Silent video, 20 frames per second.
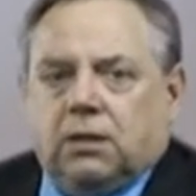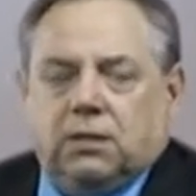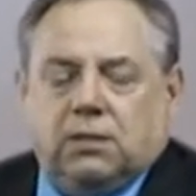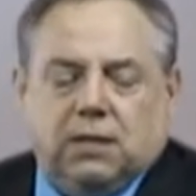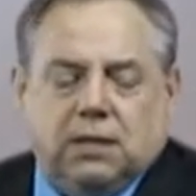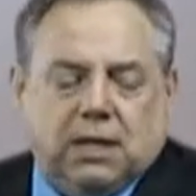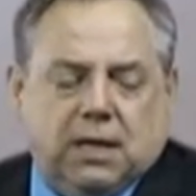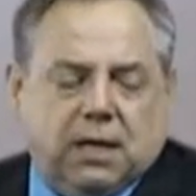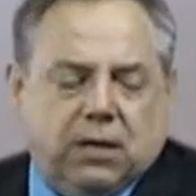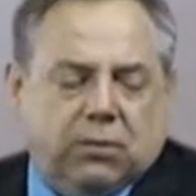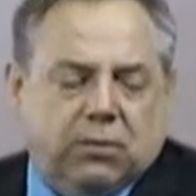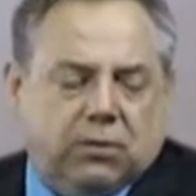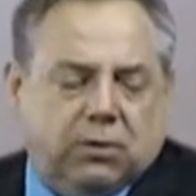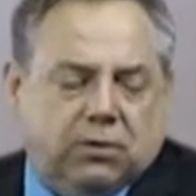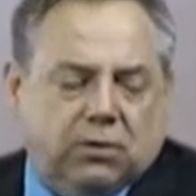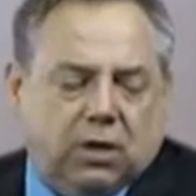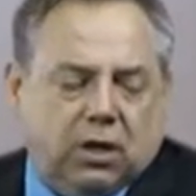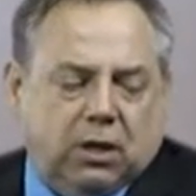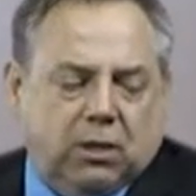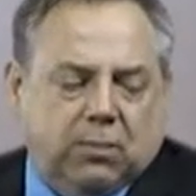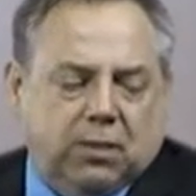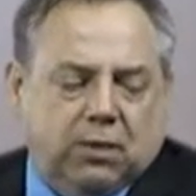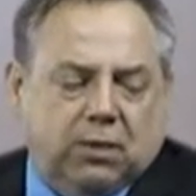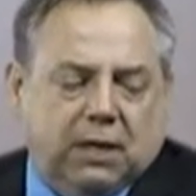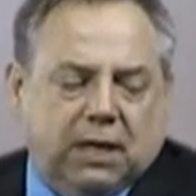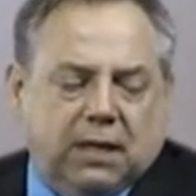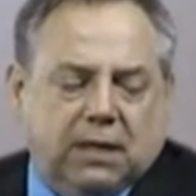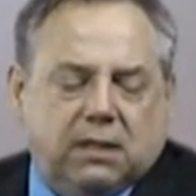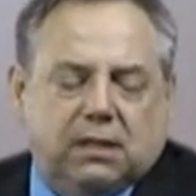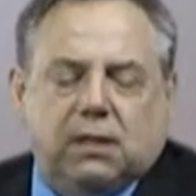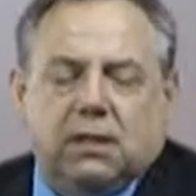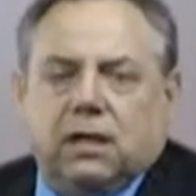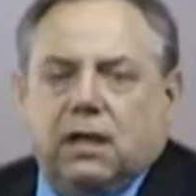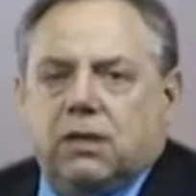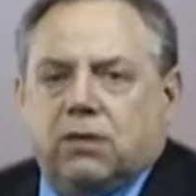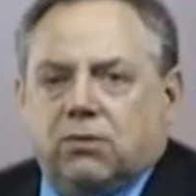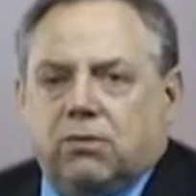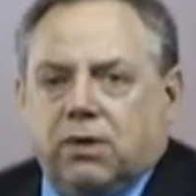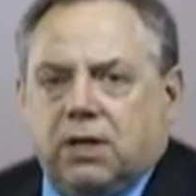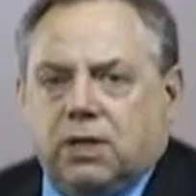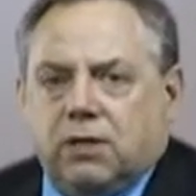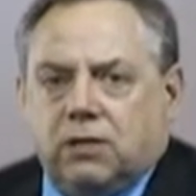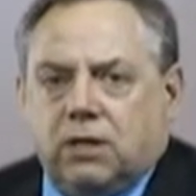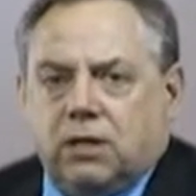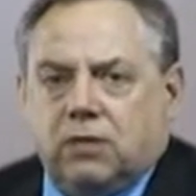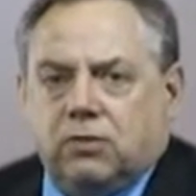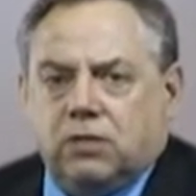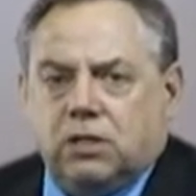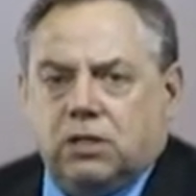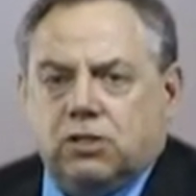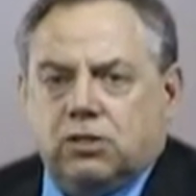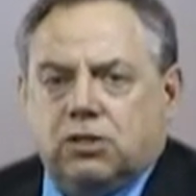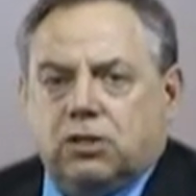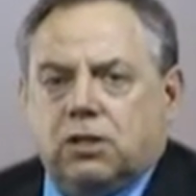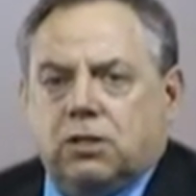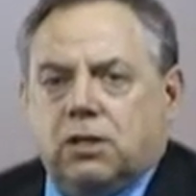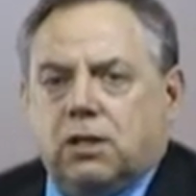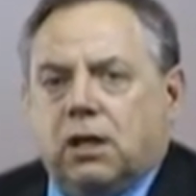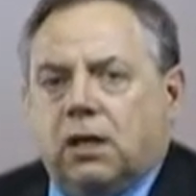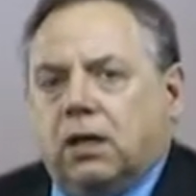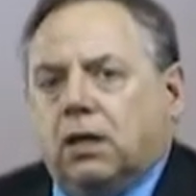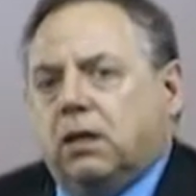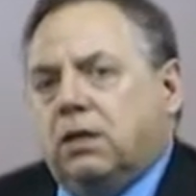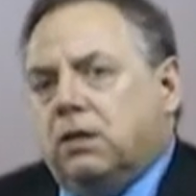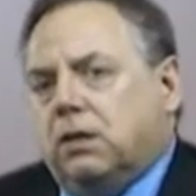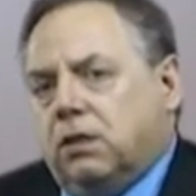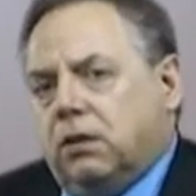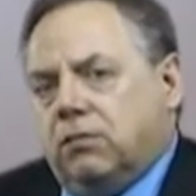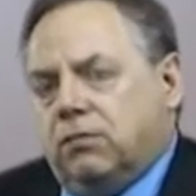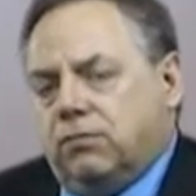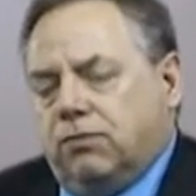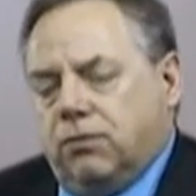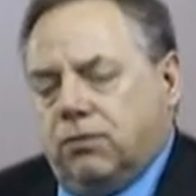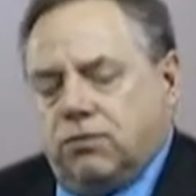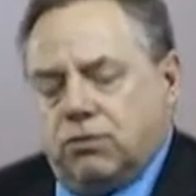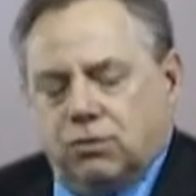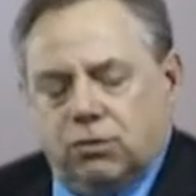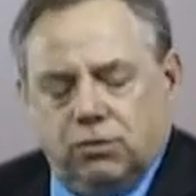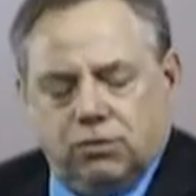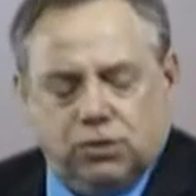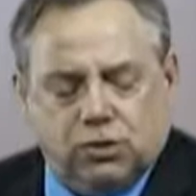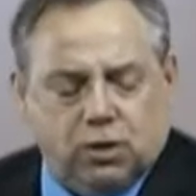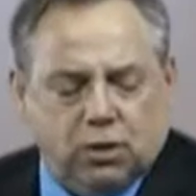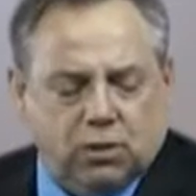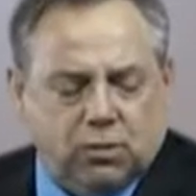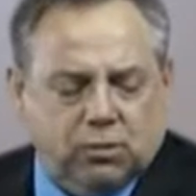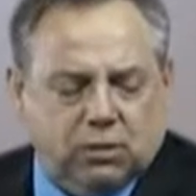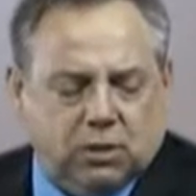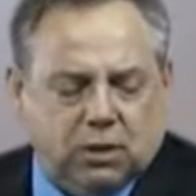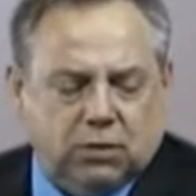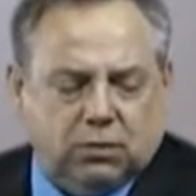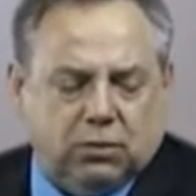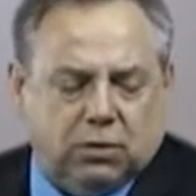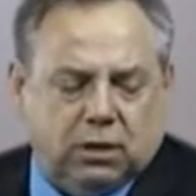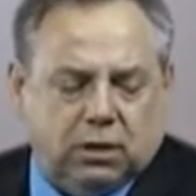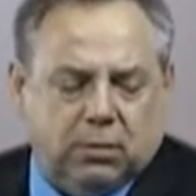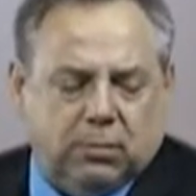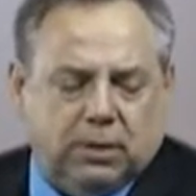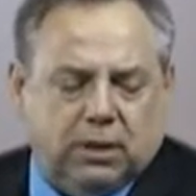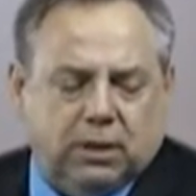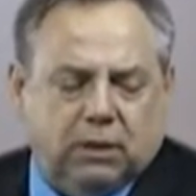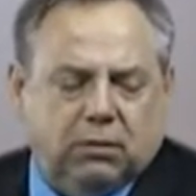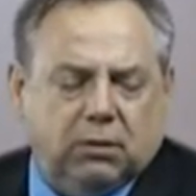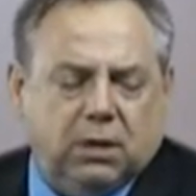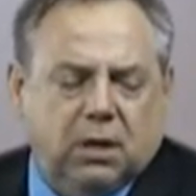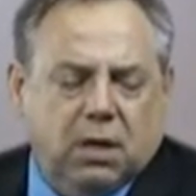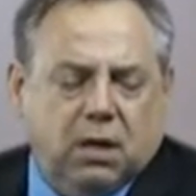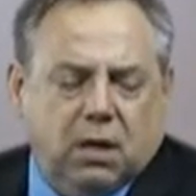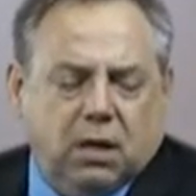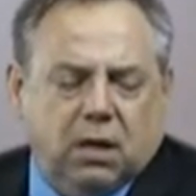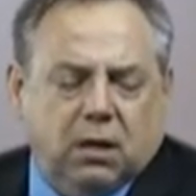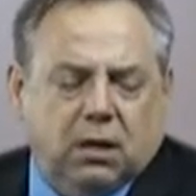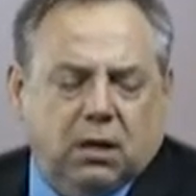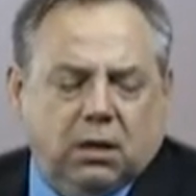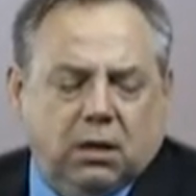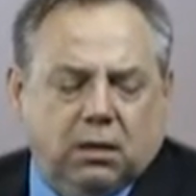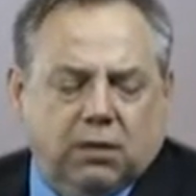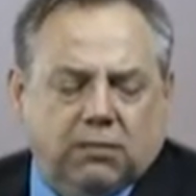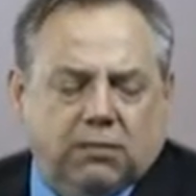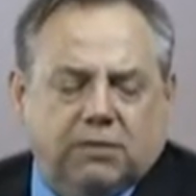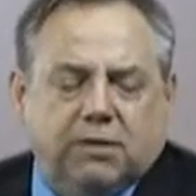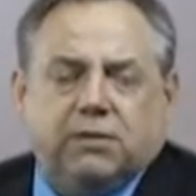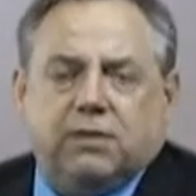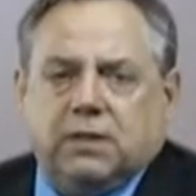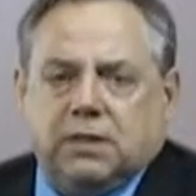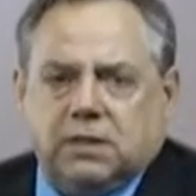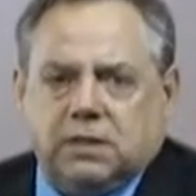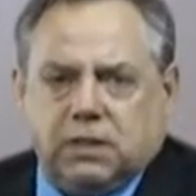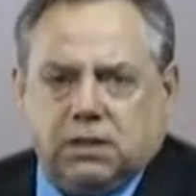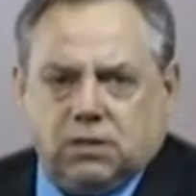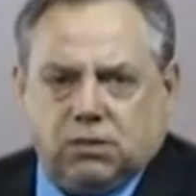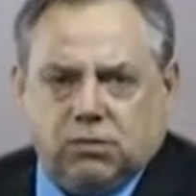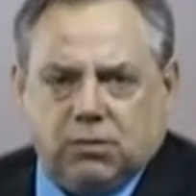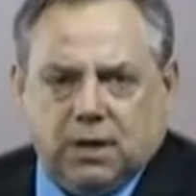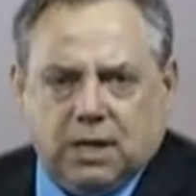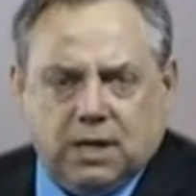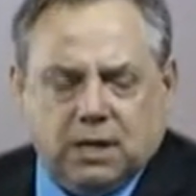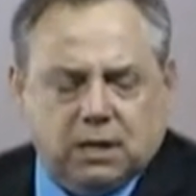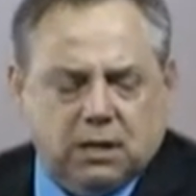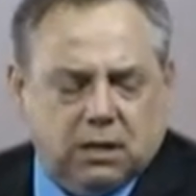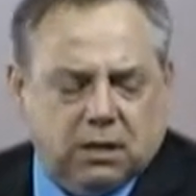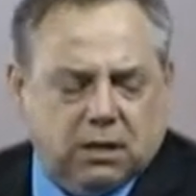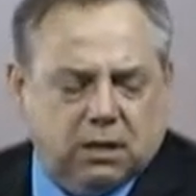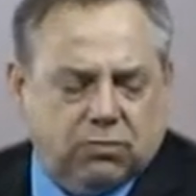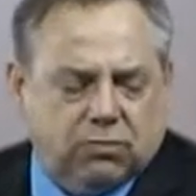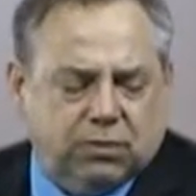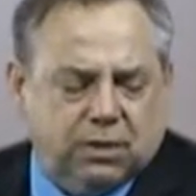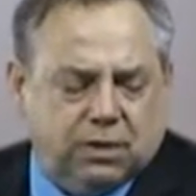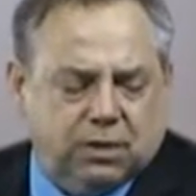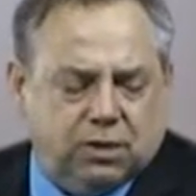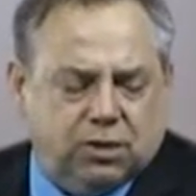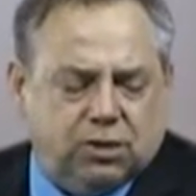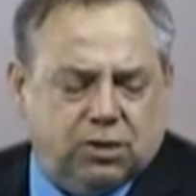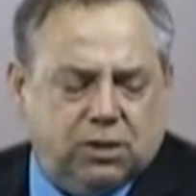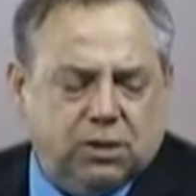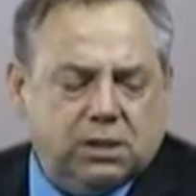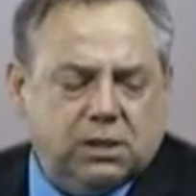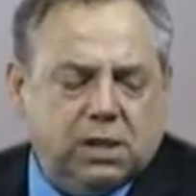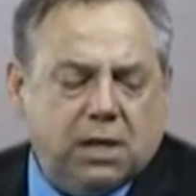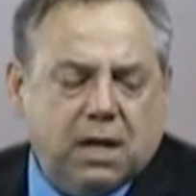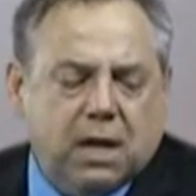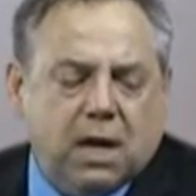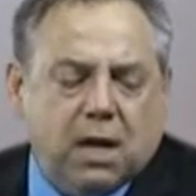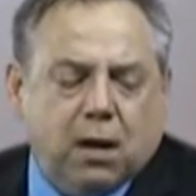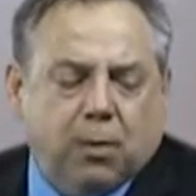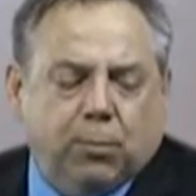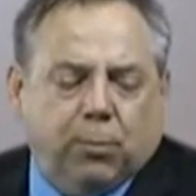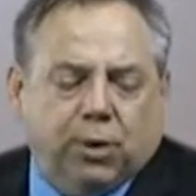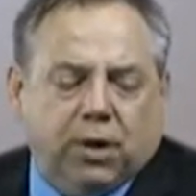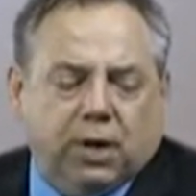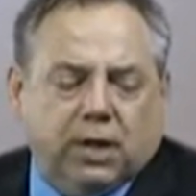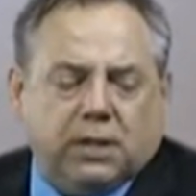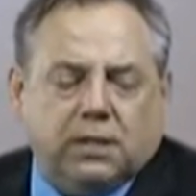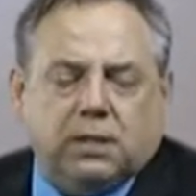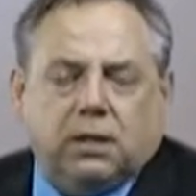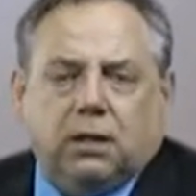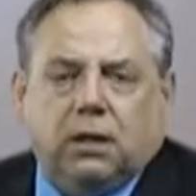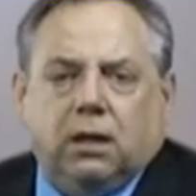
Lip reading: Today I will talk about 8th and 9th grade transition, and in future shows I'll talk about 5th to 6th grade transitions. But